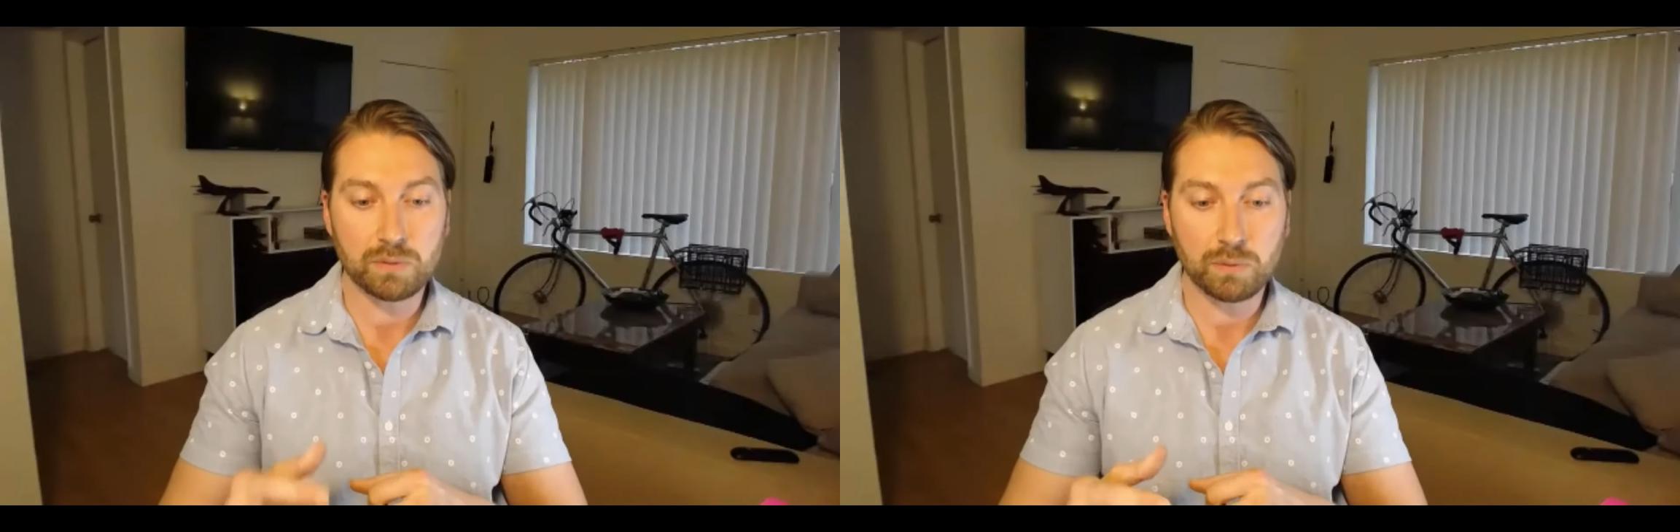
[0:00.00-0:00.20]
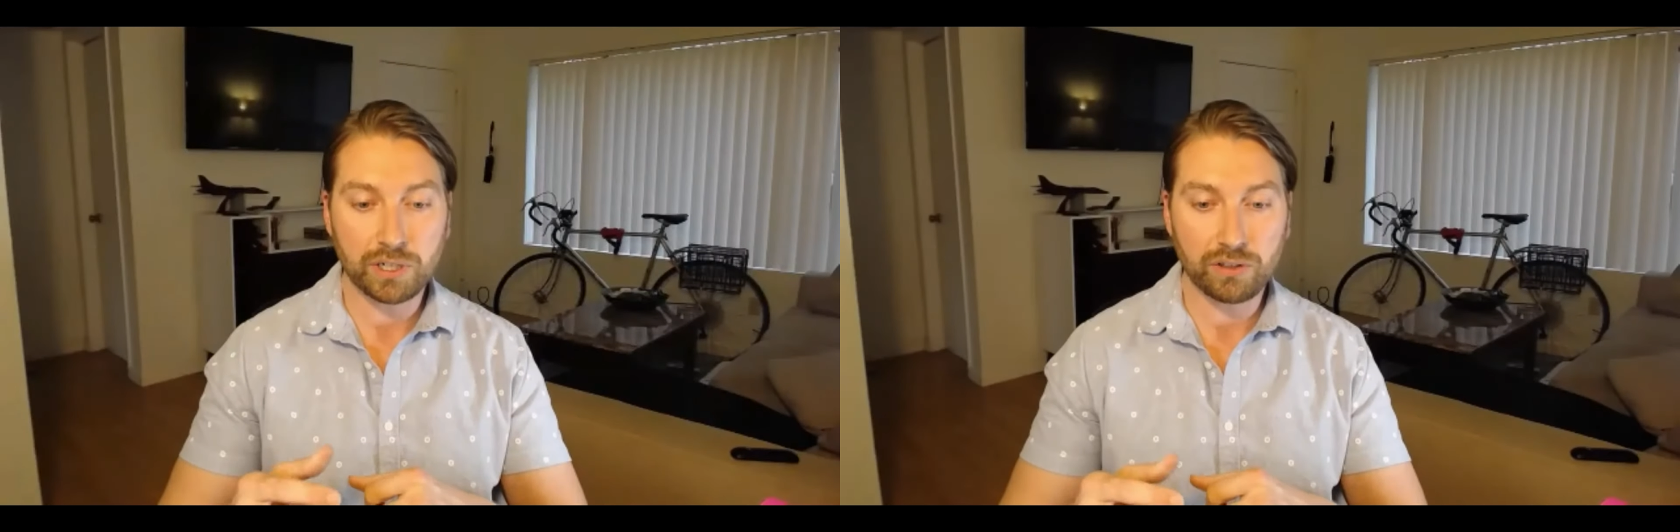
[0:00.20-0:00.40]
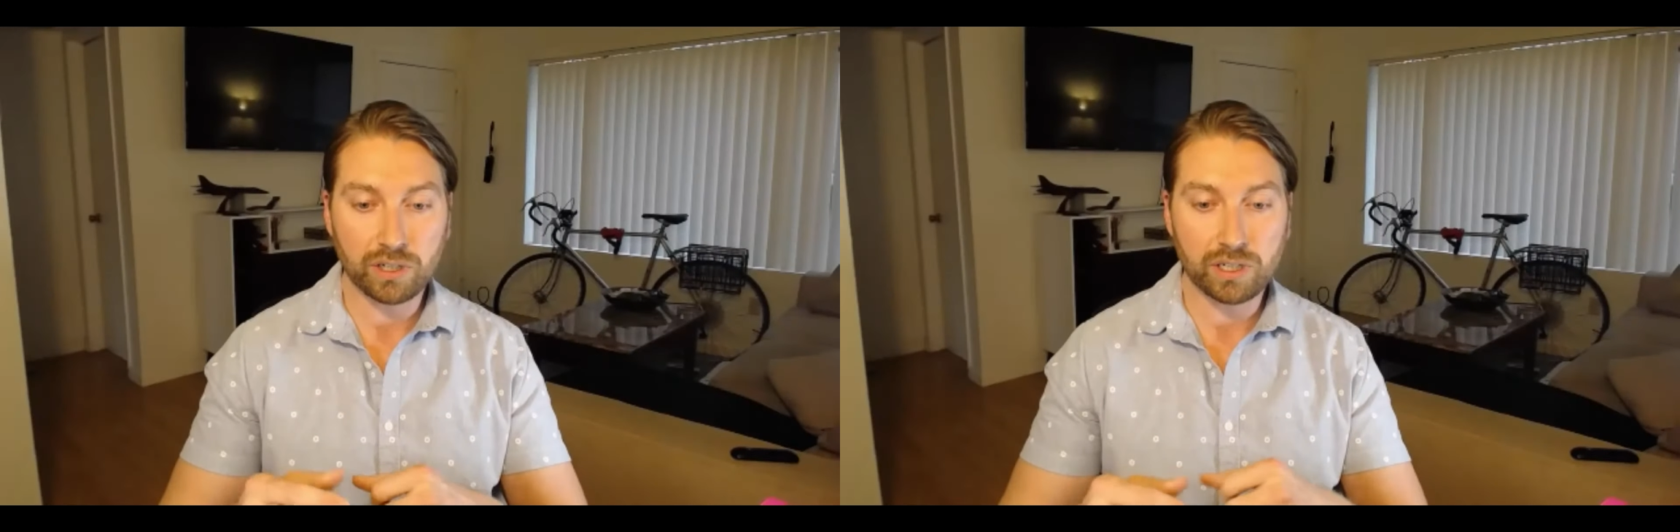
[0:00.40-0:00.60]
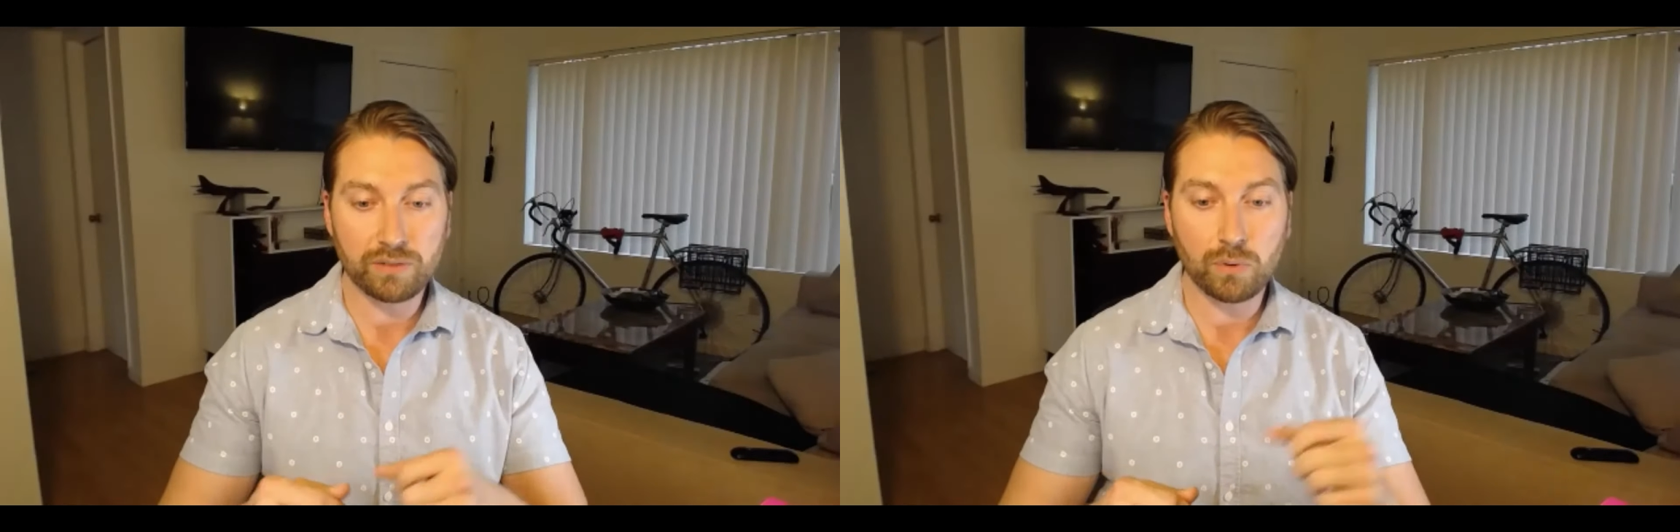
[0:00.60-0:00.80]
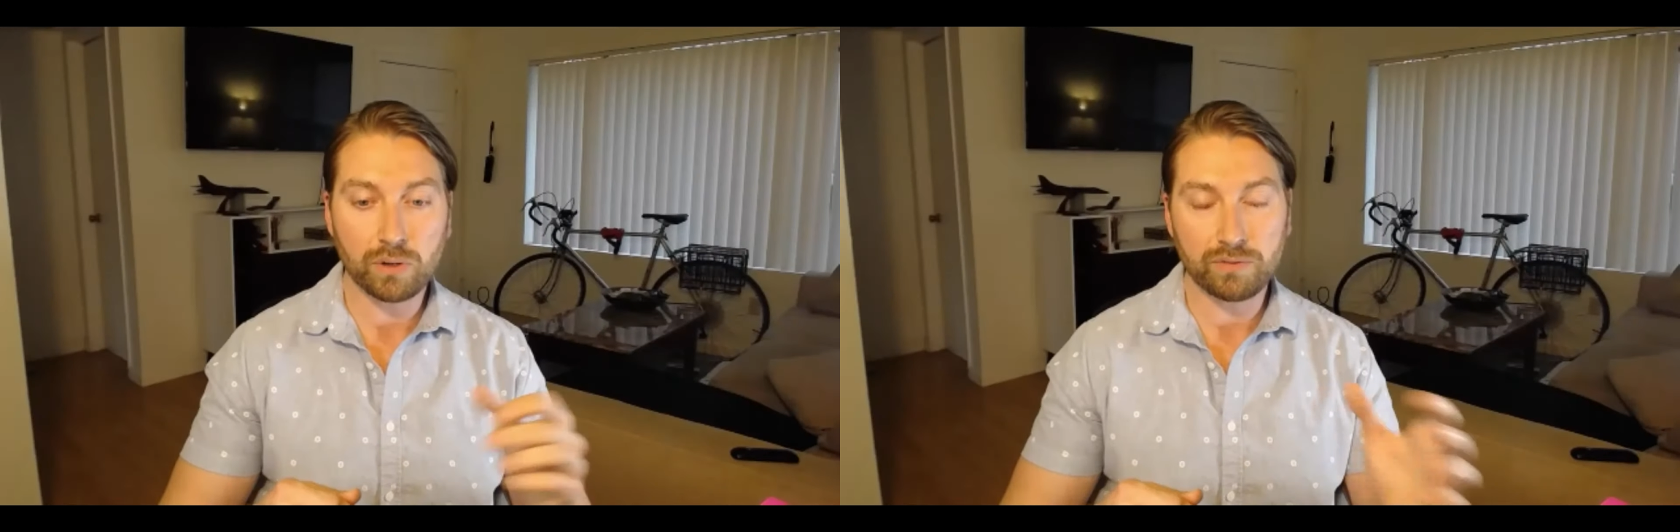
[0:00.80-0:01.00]
is what you're
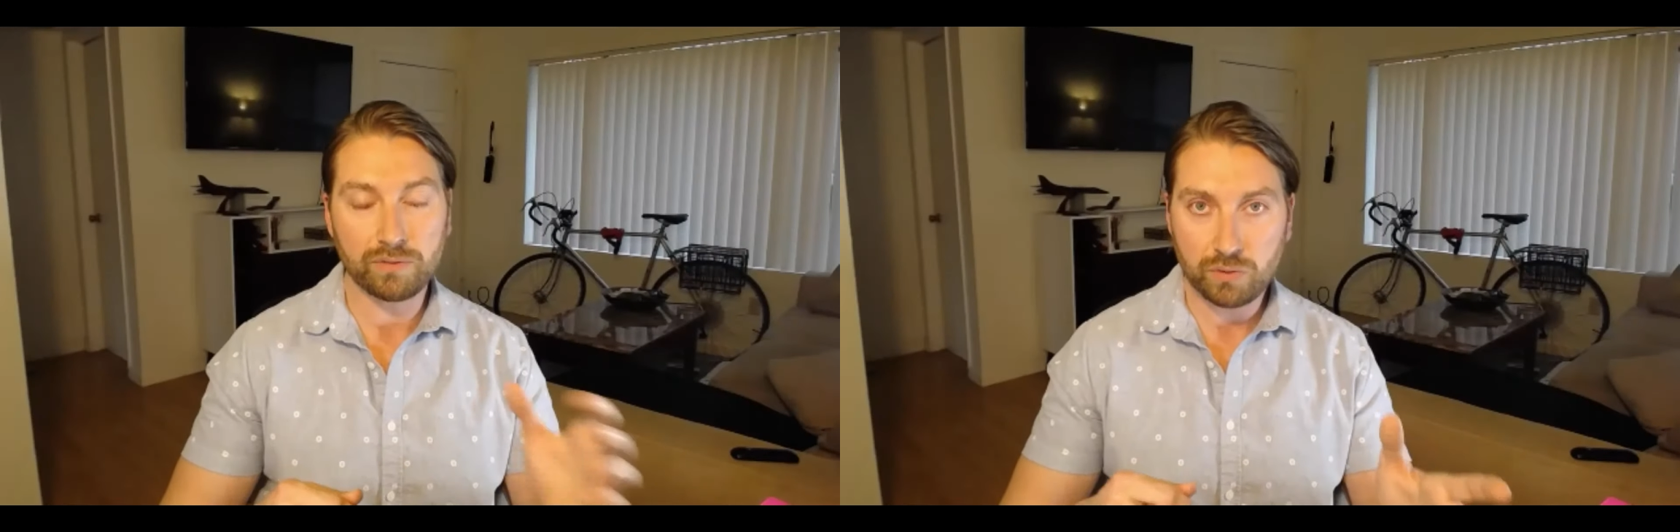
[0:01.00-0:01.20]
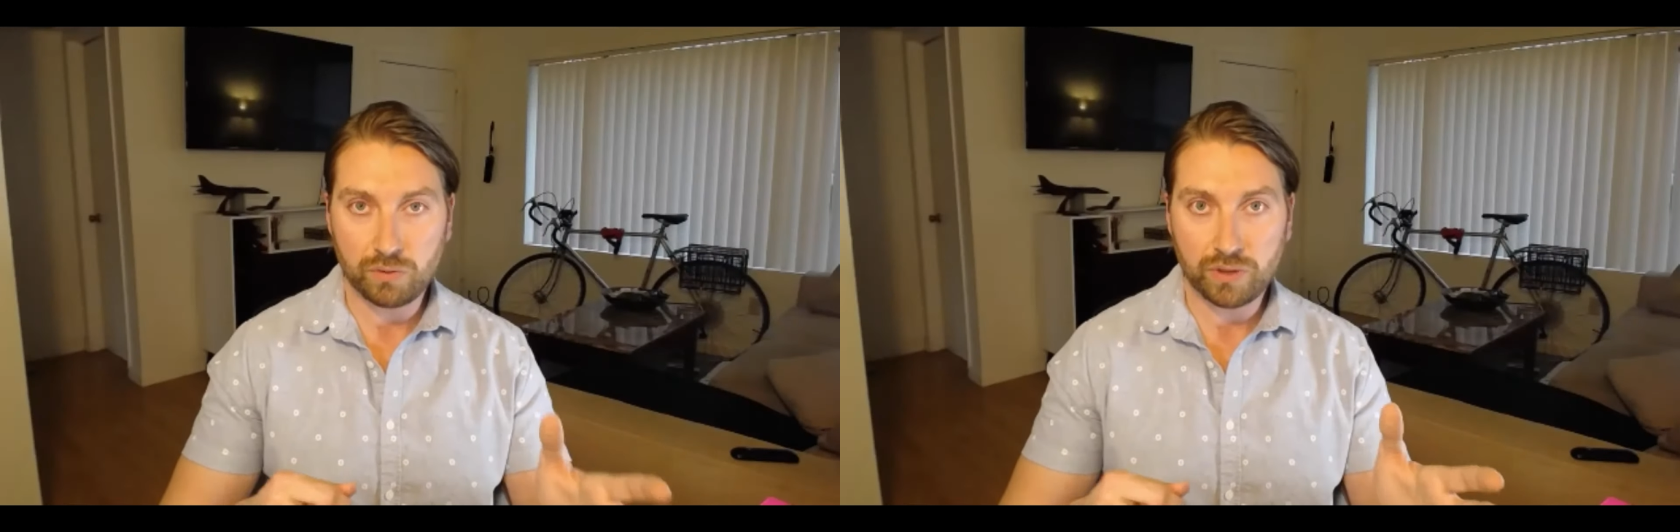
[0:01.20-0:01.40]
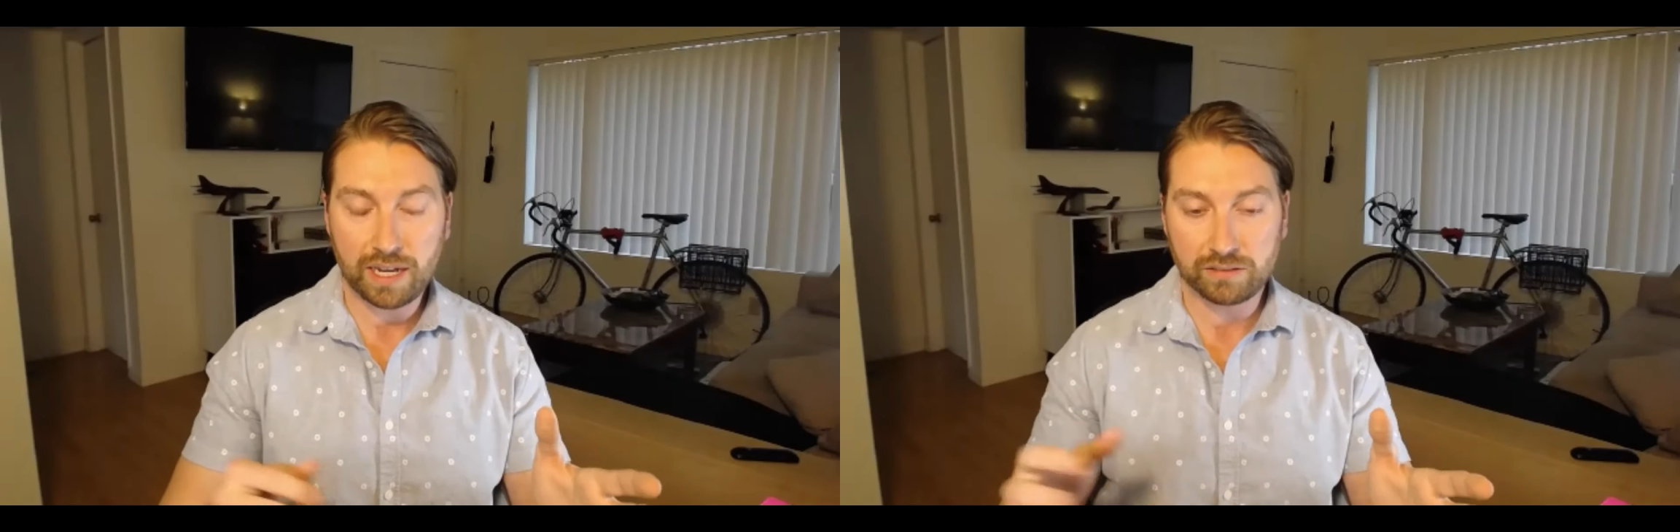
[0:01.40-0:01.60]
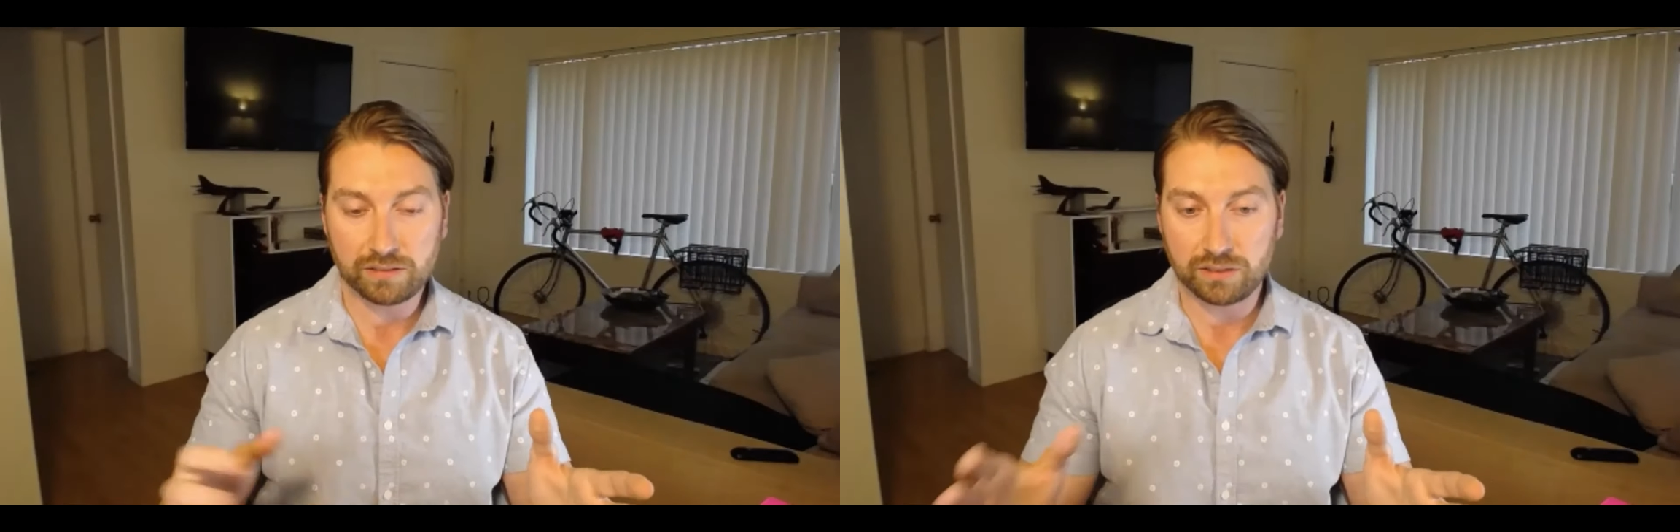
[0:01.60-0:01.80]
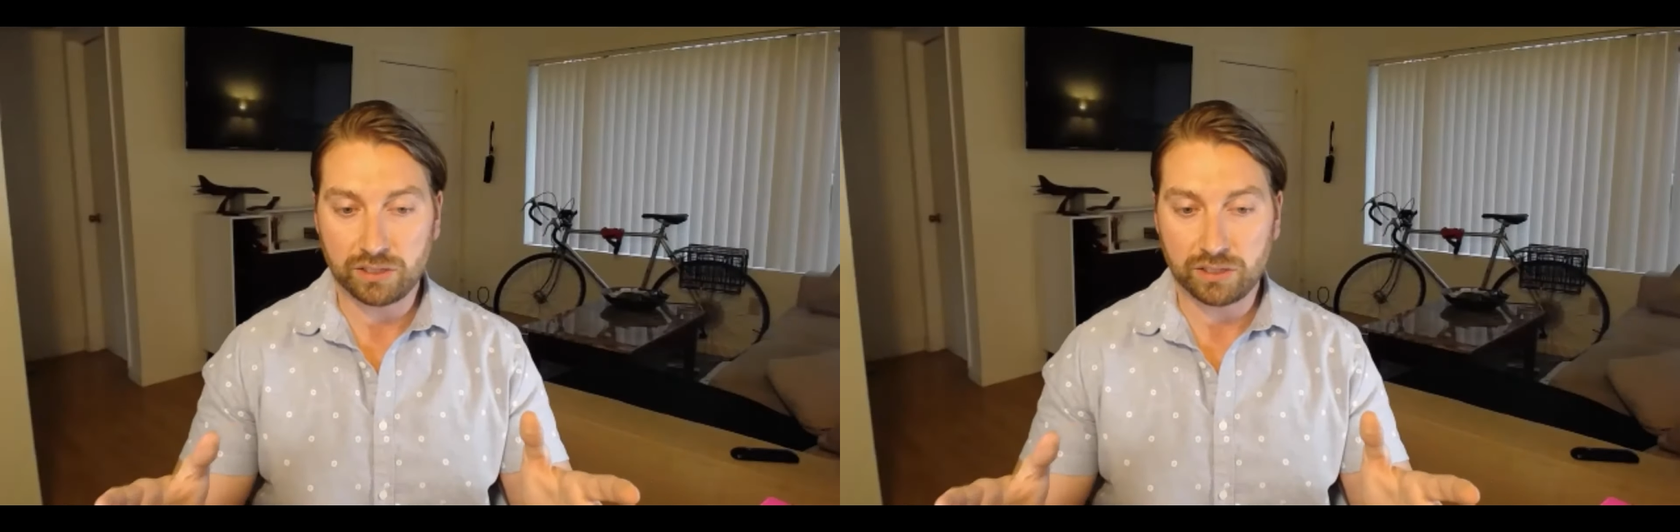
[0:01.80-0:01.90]
looking for from 2000